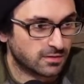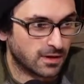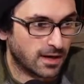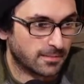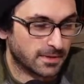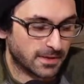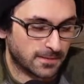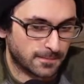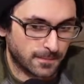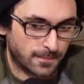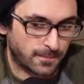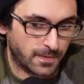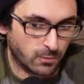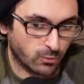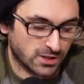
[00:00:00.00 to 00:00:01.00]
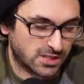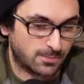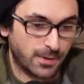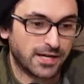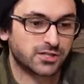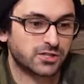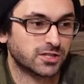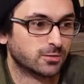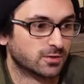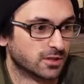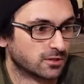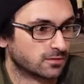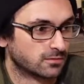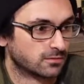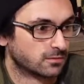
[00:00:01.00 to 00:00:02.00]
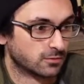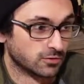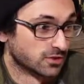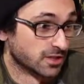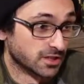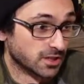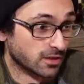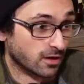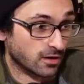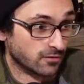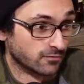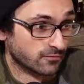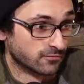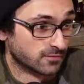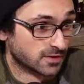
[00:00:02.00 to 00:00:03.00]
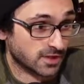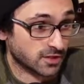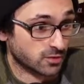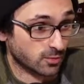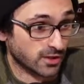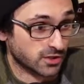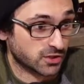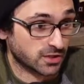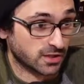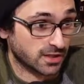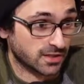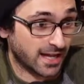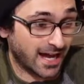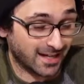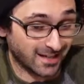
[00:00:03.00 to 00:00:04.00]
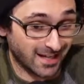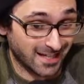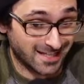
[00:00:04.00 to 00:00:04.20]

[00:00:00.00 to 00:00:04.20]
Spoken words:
I mean, especially with the Kuznetsov situation in that,